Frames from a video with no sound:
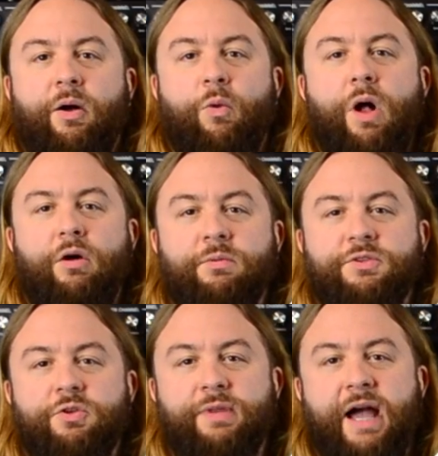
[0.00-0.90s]
Welcome
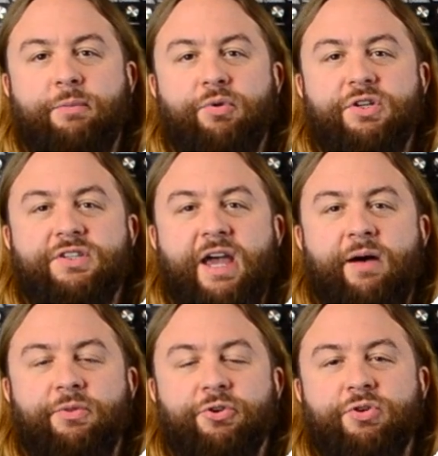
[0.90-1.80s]
to Blackbridge
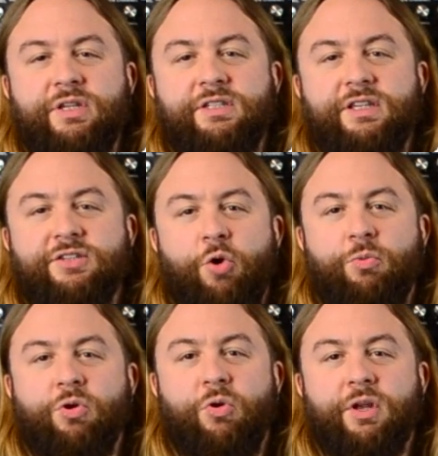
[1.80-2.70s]
Sound, the greasiest home
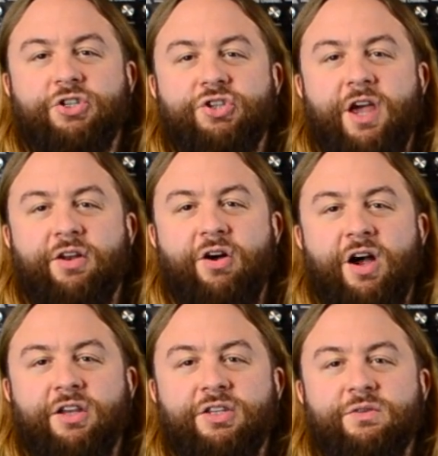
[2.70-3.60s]
recording channel
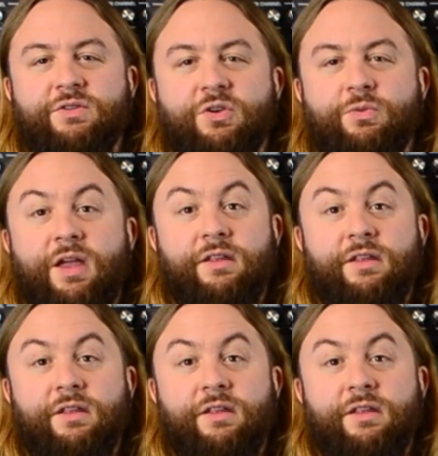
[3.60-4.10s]
on YouTube.